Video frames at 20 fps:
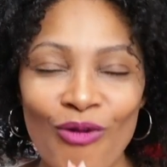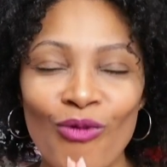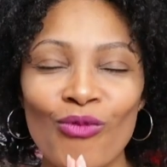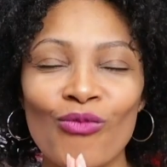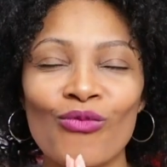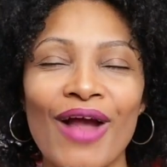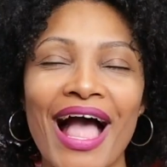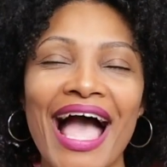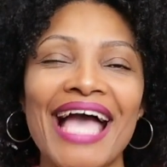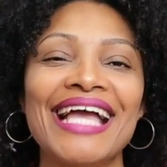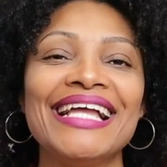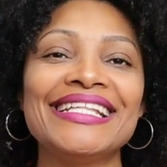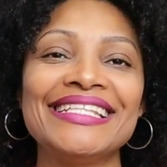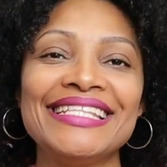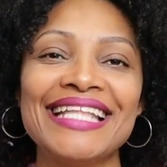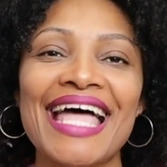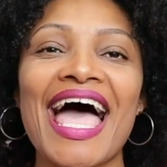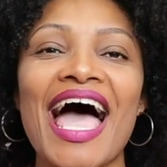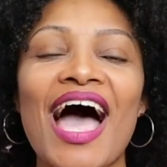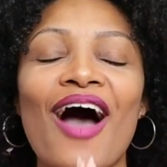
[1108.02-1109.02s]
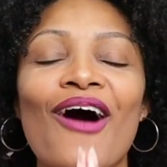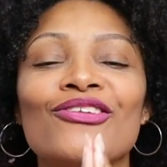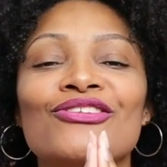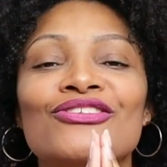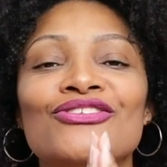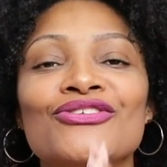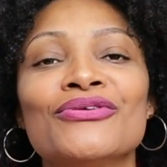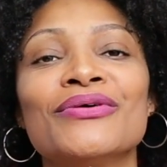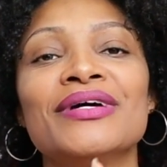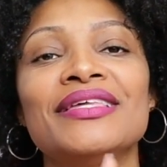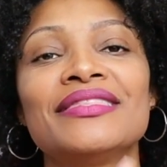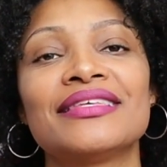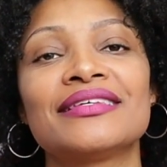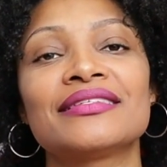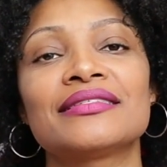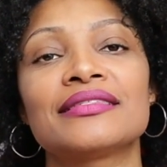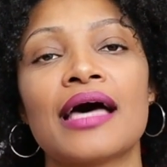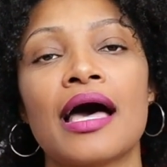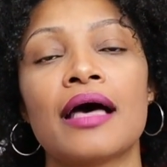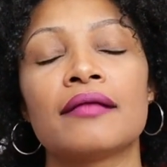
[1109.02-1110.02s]
right now during
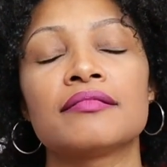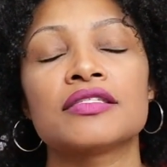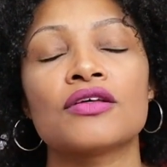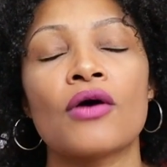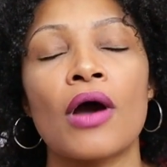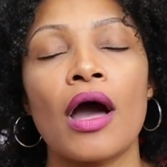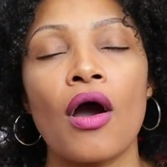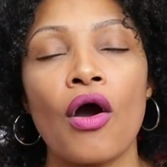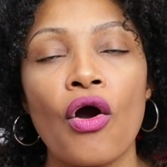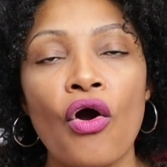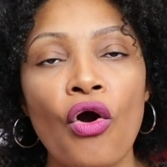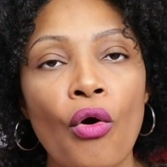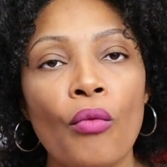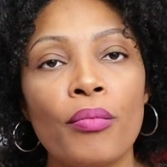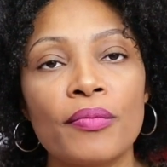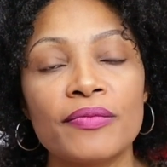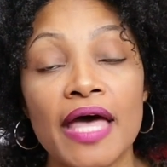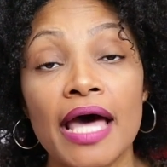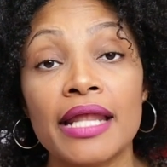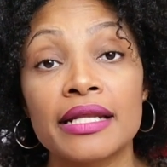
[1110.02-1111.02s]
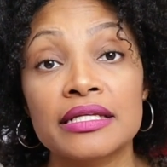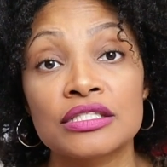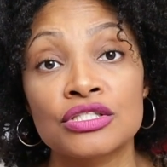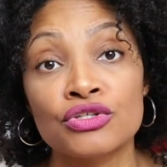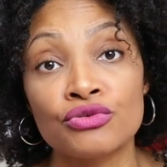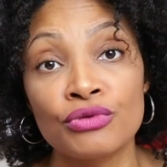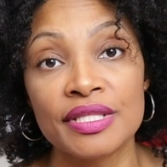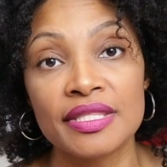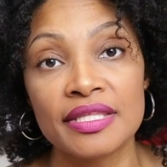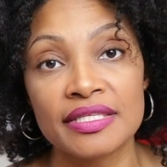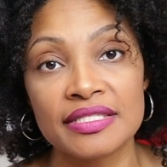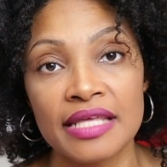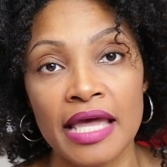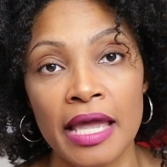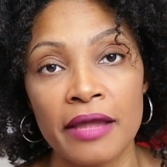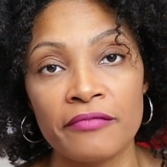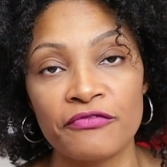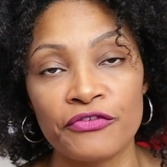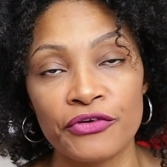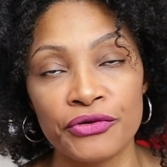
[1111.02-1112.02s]
this time. So I hope that is doing the
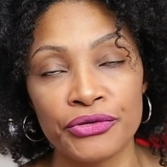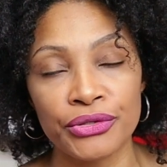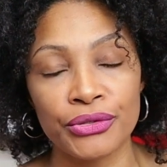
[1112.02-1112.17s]
same for